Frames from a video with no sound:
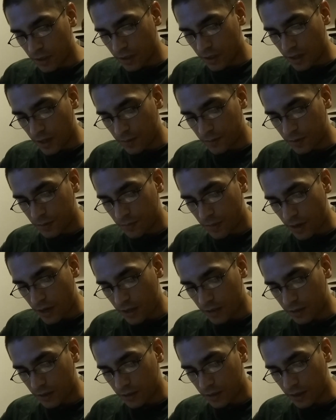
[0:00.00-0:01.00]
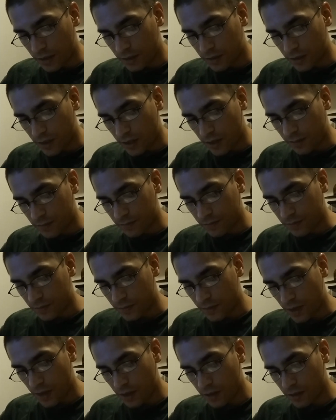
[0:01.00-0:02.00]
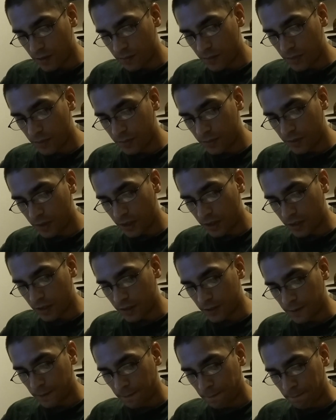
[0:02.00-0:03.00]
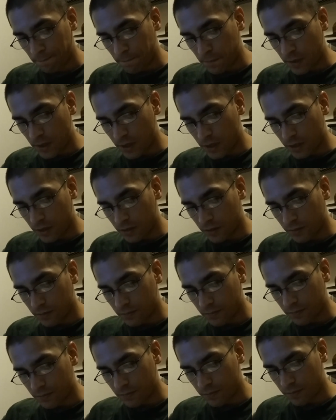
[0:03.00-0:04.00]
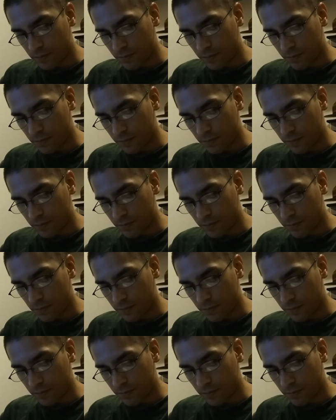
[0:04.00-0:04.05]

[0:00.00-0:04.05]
And it came to pass at that time that Abimelech and